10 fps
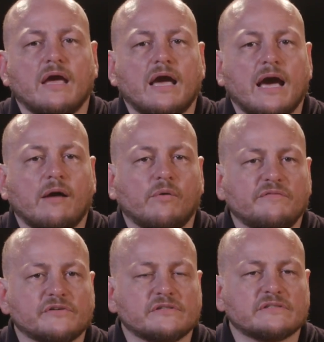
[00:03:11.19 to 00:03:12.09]

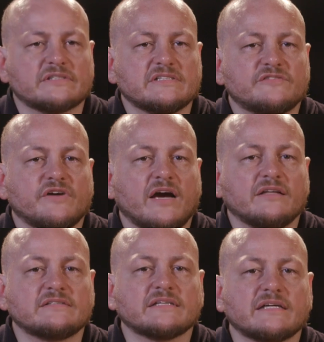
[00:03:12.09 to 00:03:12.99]
However, since
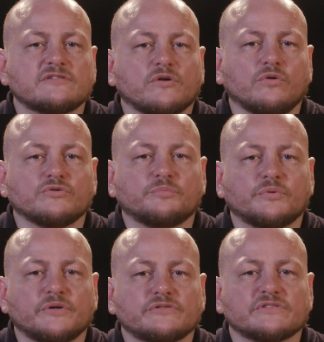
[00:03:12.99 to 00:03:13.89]
violence against older
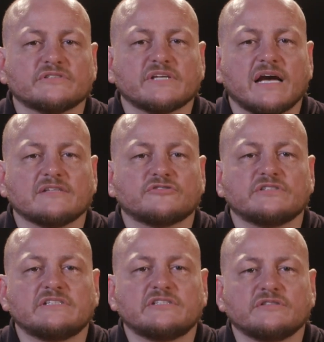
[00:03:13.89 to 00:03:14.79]
persons has
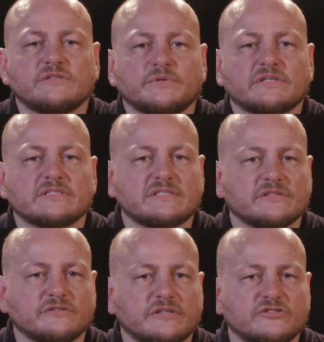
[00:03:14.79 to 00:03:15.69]
traditionally been
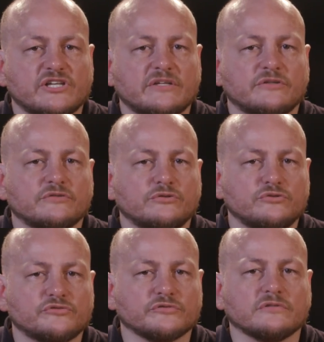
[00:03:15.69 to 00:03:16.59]
considered gender
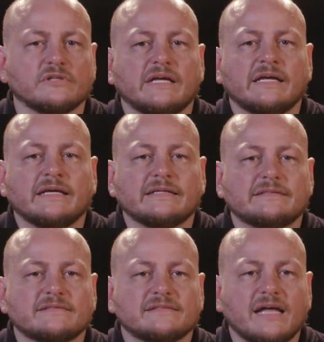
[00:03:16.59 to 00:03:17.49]
neutral, it
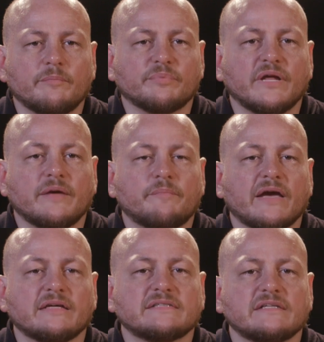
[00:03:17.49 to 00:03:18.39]
does not
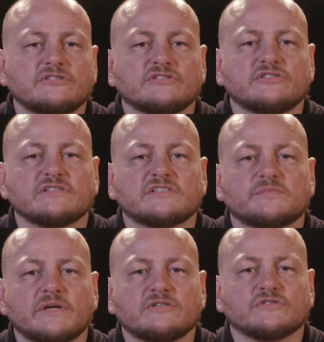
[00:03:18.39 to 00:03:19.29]
pay attention to the
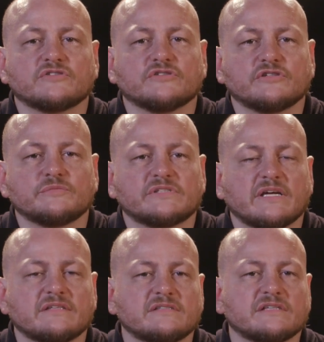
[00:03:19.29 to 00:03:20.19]
special
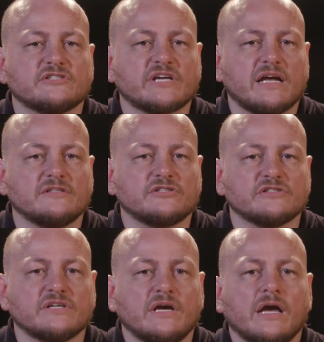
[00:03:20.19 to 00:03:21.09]
circumstances and
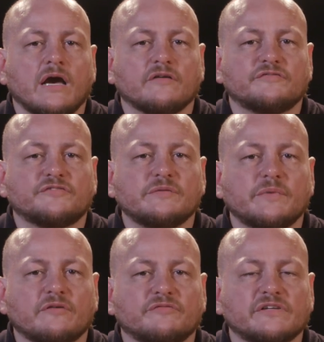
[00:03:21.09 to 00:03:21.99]
challenges of
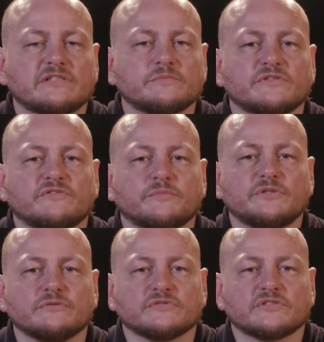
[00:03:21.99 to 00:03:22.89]
female victims of
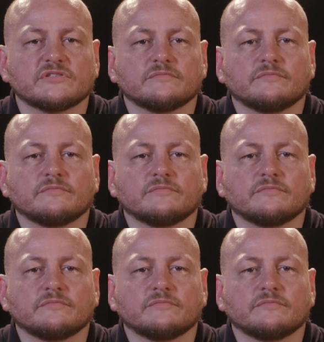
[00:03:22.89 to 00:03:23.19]
abuse.